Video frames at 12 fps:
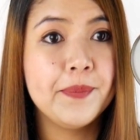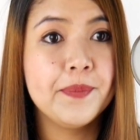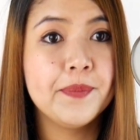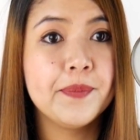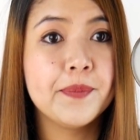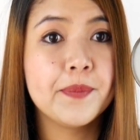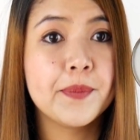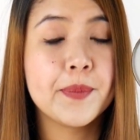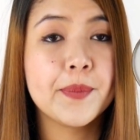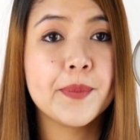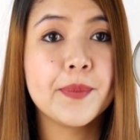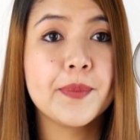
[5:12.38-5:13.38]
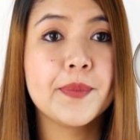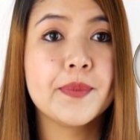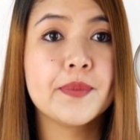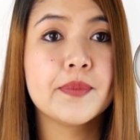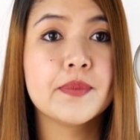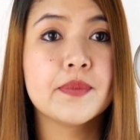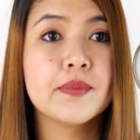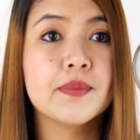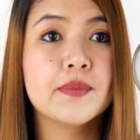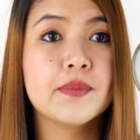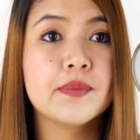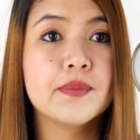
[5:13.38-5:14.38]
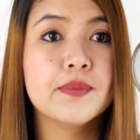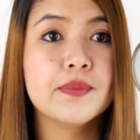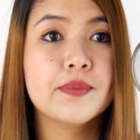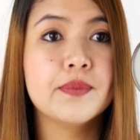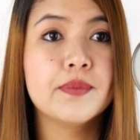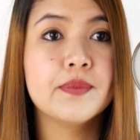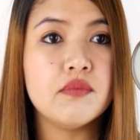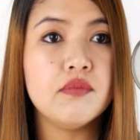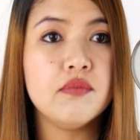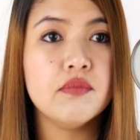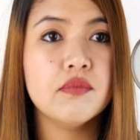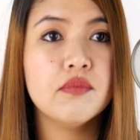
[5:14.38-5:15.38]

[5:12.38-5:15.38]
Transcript: (no one is talking)